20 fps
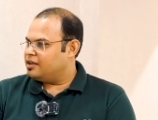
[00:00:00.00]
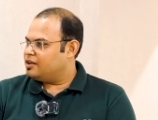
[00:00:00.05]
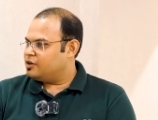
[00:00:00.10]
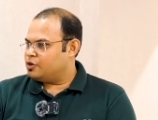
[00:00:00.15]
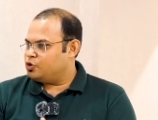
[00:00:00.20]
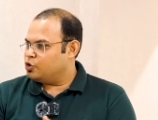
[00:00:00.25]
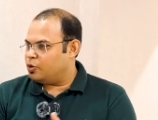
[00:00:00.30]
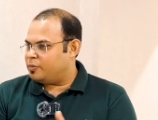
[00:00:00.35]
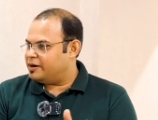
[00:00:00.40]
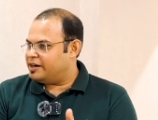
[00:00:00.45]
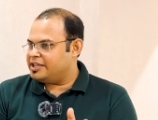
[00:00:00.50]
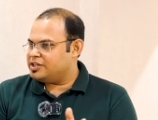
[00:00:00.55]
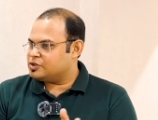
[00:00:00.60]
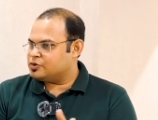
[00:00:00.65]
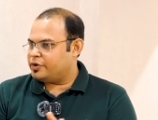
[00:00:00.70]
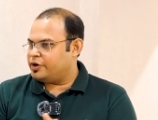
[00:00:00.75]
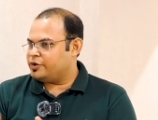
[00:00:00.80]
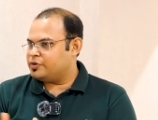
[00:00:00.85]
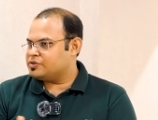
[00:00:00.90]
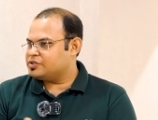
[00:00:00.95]
Yeah. Nobody is
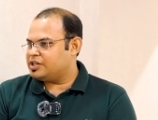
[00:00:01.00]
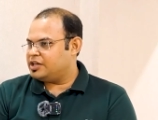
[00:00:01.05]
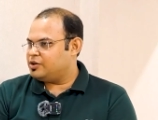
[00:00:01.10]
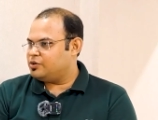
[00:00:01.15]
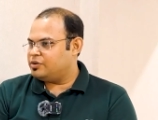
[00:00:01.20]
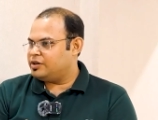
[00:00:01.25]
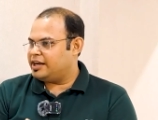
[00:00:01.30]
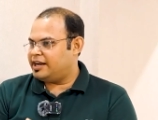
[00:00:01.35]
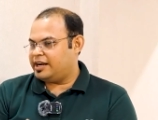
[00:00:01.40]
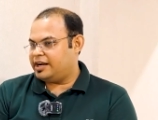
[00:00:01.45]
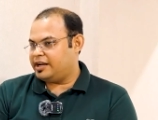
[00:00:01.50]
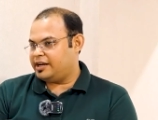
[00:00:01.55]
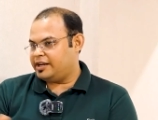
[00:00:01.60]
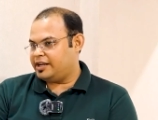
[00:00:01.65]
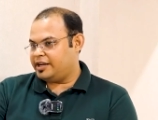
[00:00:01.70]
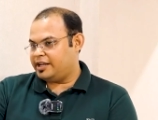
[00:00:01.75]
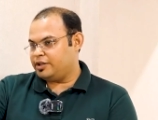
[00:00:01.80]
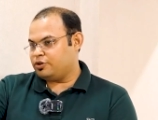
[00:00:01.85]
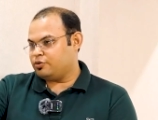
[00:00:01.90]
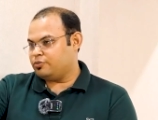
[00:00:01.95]
going to say you, nah,
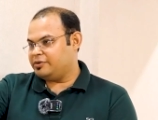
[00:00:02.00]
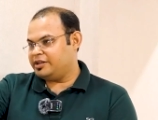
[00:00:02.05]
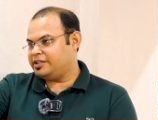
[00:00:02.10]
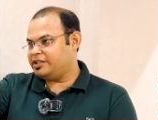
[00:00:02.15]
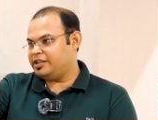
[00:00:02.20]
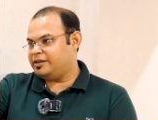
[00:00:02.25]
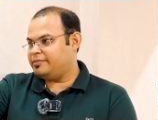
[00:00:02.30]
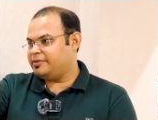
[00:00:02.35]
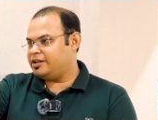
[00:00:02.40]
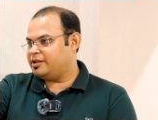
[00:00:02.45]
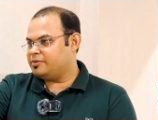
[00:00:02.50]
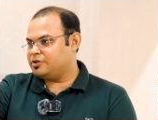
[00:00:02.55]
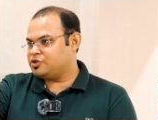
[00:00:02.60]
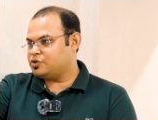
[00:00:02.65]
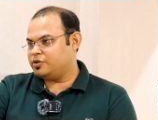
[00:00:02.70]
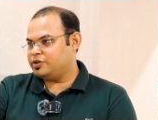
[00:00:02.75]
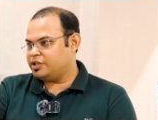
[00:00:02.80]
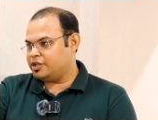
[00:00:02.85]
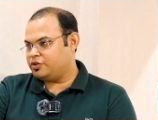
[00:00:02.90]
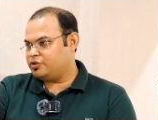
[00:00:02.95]
tumne 3 mahine mein
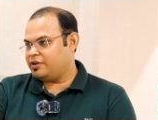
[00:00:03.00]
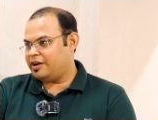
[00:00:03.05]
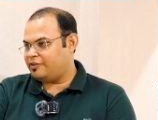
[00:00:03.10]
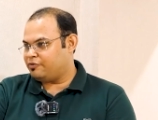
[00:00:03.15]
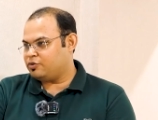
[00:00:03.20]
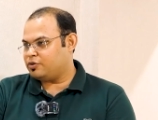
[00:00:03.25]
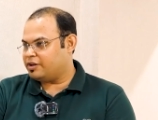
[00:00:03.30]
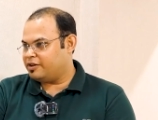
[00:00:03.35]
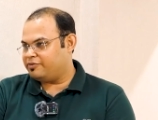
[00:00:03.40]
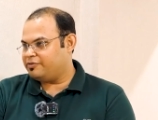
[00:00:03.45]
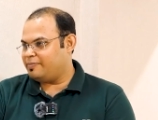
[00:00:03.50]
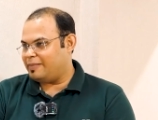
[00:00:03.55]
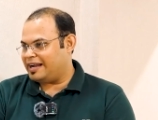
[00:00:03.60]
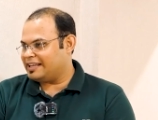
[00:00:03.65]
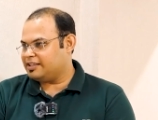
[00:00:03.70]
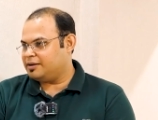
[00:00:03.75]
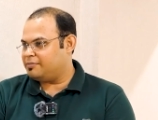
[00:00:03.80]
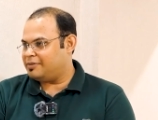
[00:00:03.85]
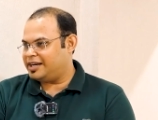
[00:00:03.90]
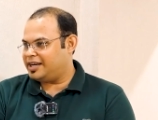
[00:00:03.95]
chhod diya, you have to give
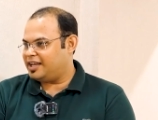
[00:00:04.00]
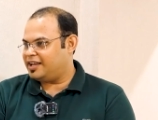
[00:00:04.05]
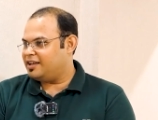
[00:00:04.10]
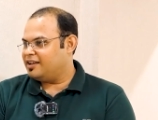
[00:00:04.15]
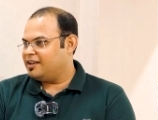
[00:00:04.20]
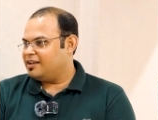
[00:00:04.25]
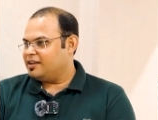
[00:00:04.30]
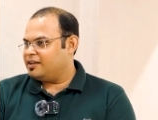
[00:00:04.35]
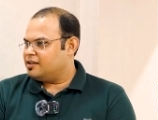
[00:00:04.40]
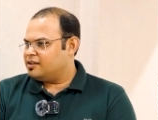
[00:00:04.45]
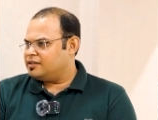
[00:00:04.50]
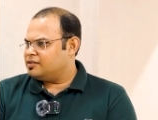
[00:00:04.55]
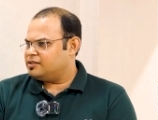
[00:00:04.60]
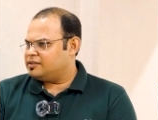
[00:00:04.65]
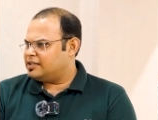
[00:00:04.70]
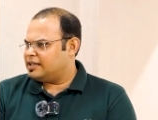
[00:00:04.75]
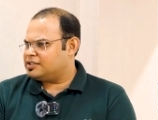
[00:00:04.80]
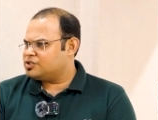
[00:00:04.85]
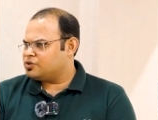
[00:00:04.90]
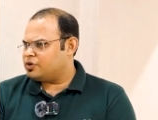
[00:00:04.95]
back the money. Ah, no,
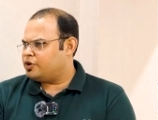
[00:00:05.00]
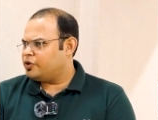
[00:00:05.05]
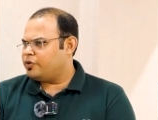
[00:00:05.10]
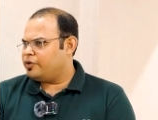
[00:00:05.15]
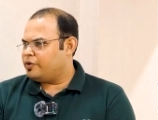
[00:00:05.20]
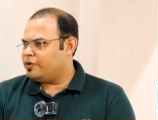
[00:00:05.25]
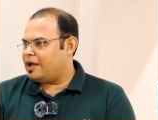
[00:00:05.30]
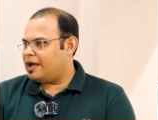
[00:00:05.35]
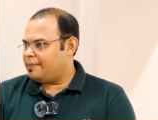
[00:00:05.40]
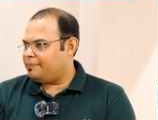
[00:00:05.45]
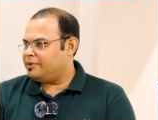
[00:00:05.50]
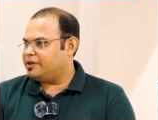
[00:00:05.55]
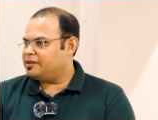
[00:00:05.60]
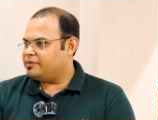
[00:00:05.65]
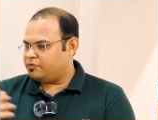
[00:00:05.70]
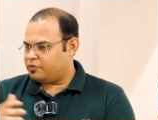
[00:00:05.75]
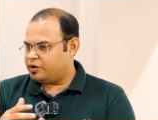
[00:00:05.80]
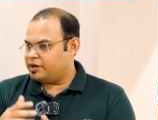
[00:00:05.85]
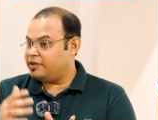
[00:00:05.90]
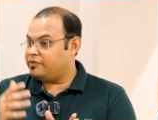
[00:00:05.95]
that's not going to happen.
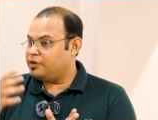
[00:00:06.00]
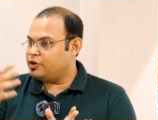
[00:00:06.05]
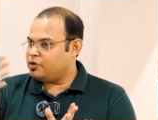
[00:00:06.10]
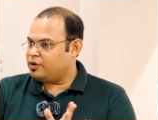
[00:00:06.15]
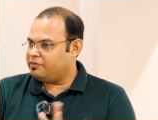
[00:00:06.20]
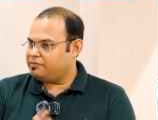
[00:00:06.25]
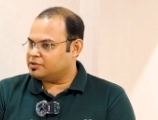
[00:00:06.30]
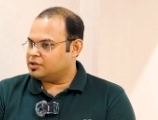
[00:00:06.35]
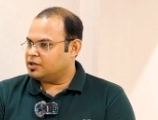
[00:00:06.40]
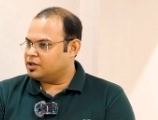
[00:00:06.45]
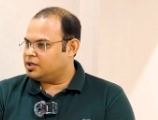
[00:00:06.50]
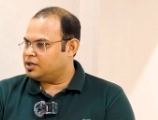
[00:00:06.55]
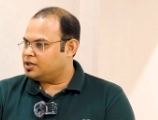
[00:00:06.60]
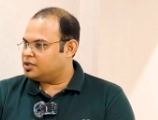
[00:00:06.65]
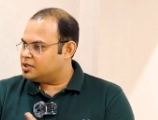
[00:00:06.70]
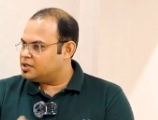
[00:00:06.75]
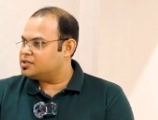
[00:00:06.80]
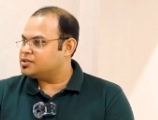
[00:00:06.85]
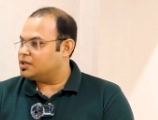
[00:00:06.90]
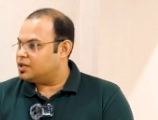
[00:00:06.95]
Whatever you have earned
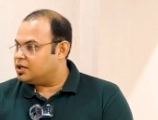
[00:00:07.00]
is